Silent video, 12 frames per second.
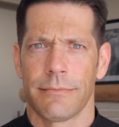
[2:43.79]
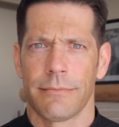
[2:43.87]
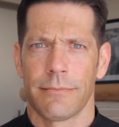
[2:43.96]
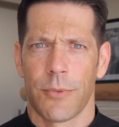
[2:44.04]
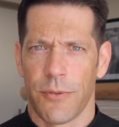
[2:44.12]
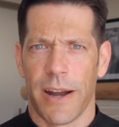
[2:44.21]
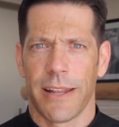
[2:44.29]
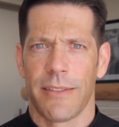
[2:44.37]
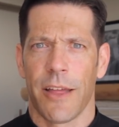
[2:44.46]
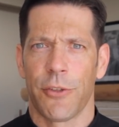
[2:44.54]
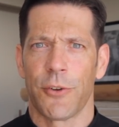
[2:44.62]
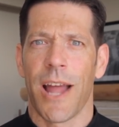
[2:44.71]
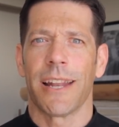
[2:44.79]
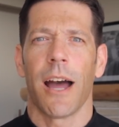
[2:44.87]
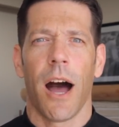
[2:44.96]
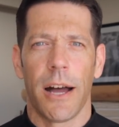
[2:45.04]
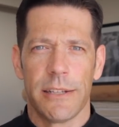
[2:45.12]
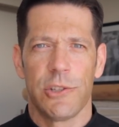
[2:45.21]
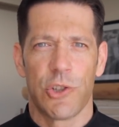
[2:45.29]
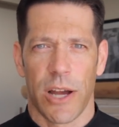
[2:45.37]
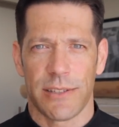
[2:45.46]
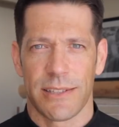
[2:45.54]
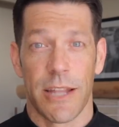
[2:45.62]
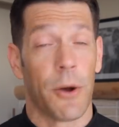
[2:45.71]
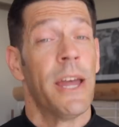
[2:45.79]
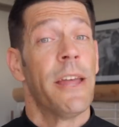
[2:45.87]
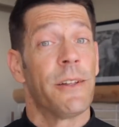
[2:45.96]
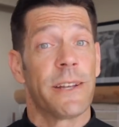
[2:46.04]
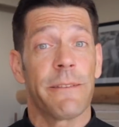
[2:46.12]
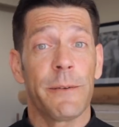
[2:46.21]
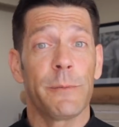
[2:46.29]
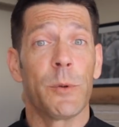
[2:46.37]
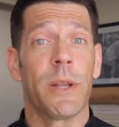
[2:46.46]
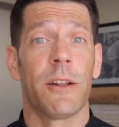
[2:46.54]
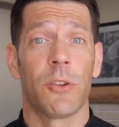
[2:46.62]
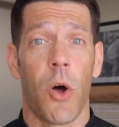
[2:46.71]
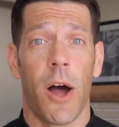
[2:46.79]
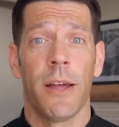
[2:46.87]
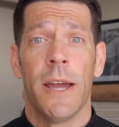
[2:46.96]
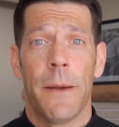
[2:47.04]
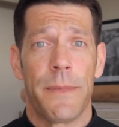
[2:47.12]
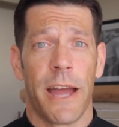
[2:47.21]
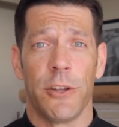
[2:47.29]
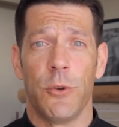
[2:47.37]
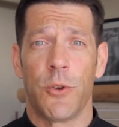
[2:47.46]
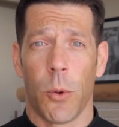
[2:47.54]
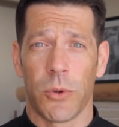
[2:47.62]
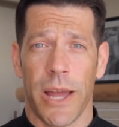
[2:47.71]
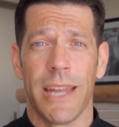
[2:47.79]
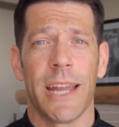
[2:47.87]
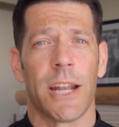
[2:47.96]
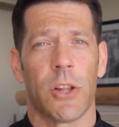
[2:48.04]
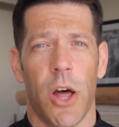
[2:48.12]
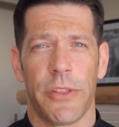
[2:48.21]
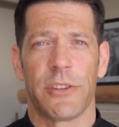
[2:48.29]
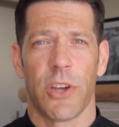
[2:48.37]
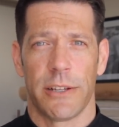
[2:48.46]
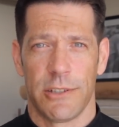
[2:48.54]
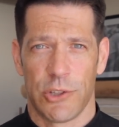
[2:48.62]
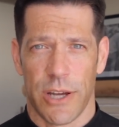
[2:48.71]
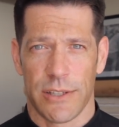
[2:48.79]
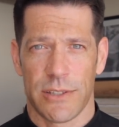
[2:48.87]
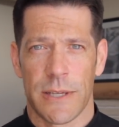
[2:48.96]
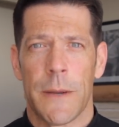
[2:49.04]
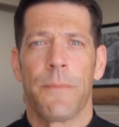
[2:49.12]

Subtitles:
provided that they're not unjust. Now, there's a difference between a law that you don't like and a law that's unjust.